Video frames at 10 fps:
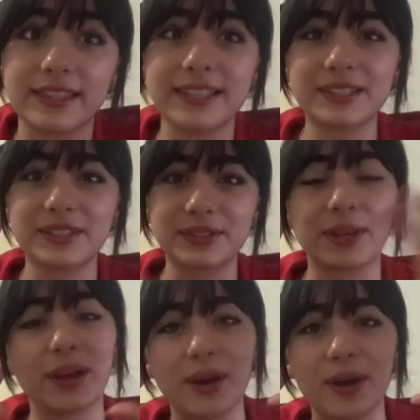This
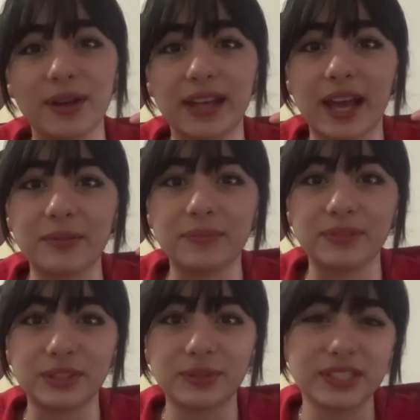kind of
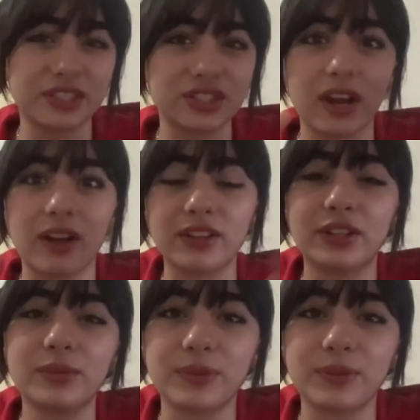bluish color,